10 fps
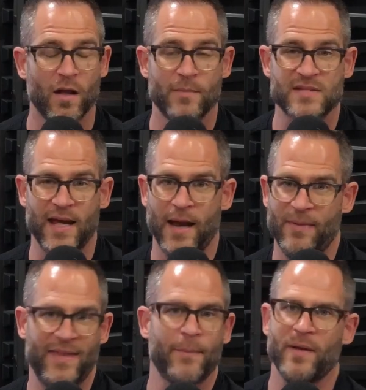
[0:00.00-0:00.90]
I'm saying. I
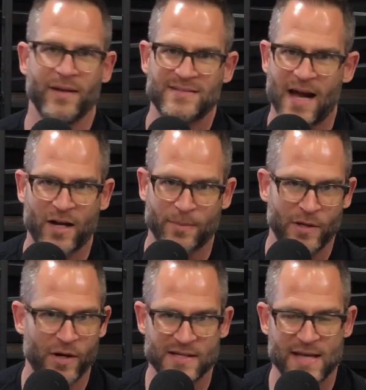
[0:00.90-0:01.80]
mean, they're building entire
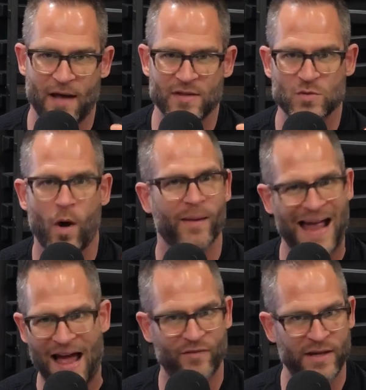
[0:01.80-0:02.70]
communities out in the swamp, like
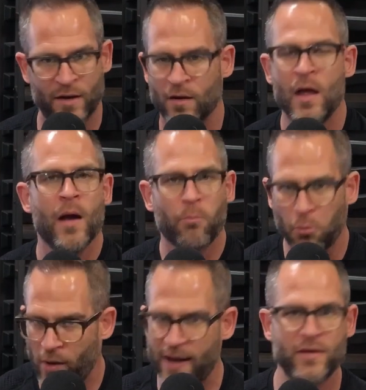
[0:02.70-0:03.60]
Avenir,
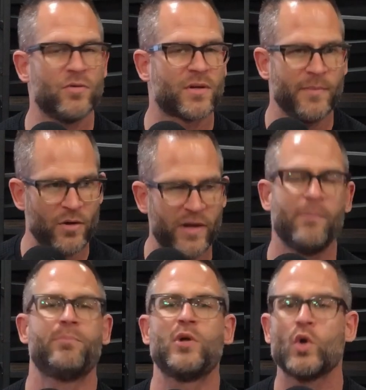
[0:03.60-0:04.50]
brand new community,
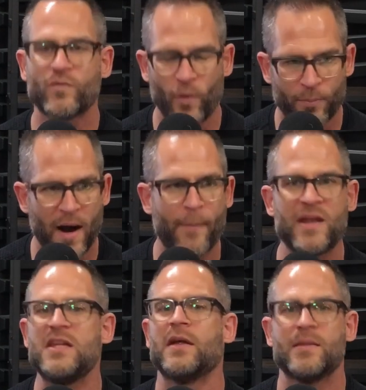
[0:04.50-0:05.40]
beautiful property.
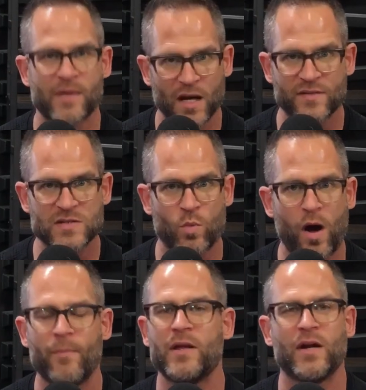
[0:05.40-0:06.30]
You're in the middle of a
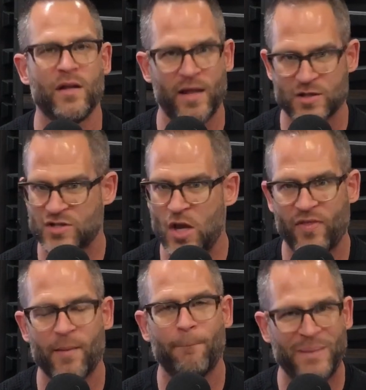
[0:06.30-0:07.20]
swamp. There's
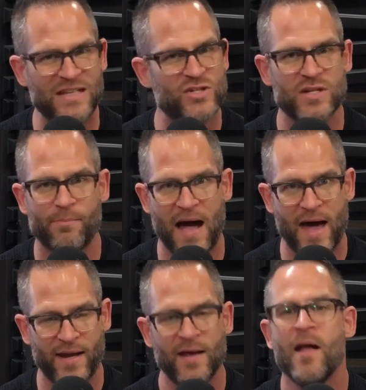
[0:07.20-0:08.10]
nothing beachy
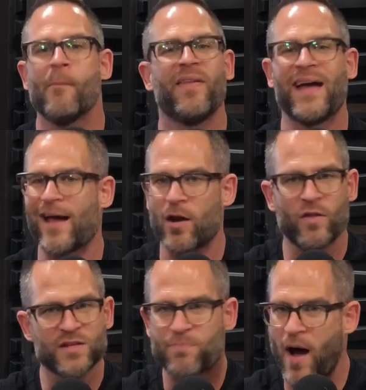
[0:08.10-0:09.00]
about it, but they got all
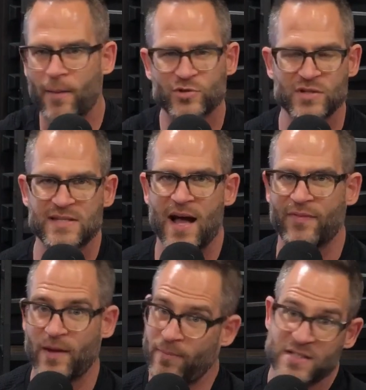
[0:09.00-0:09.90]
those palm trees out
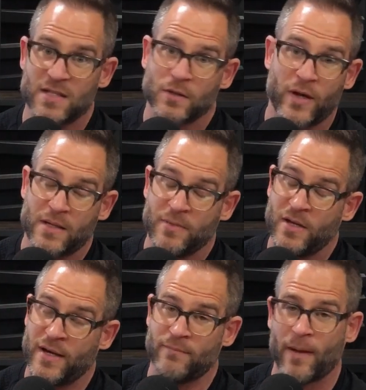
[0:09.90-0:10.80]
there. But it's still a great
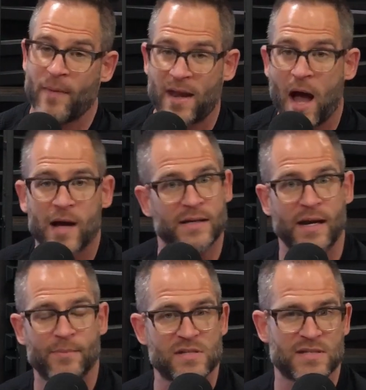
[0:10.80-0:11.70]
community. I'm not knocking it.
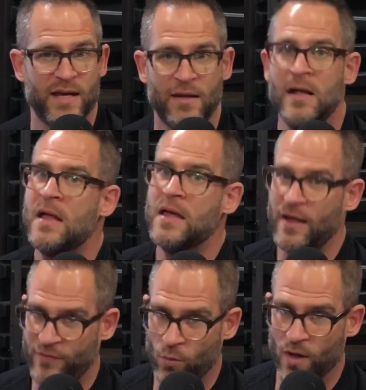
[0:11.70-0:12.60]
I'm just saying
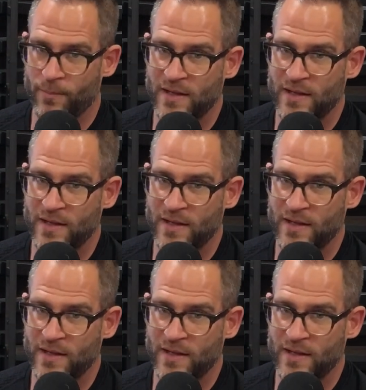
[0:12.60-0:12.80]
if you want to be